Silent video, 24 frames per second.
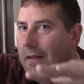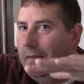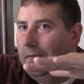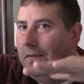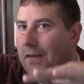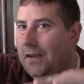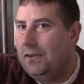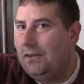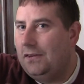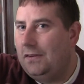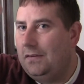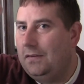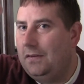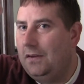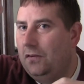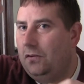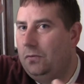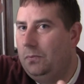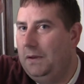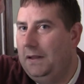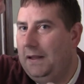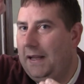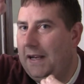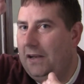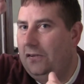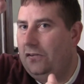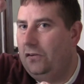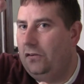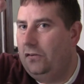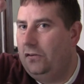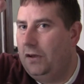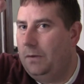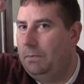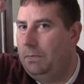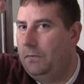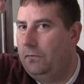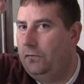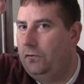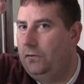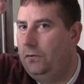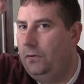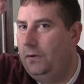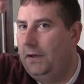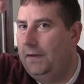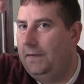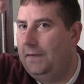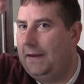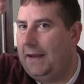this relationship of
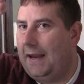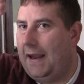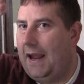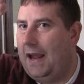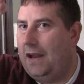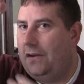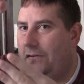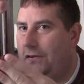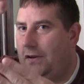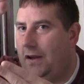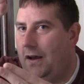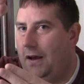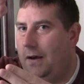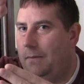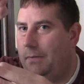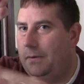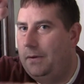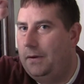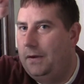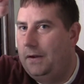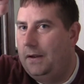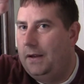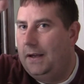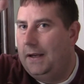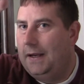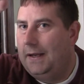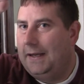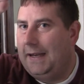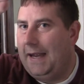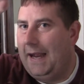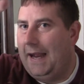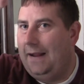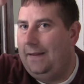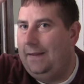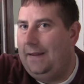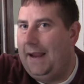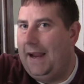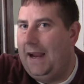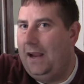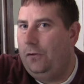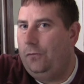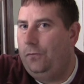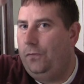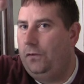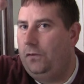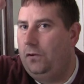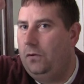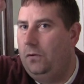shooting the cash up can't
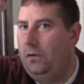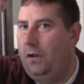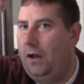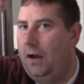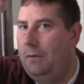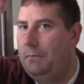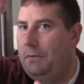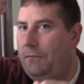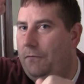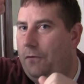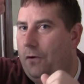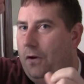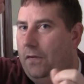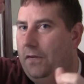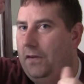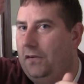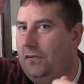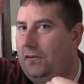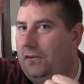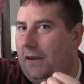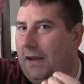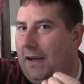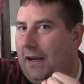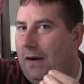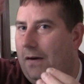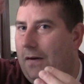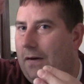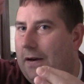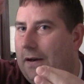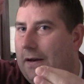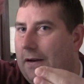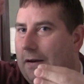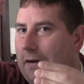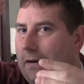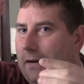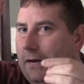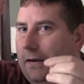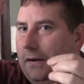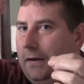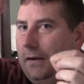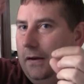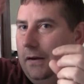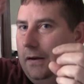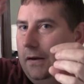last for too long before this area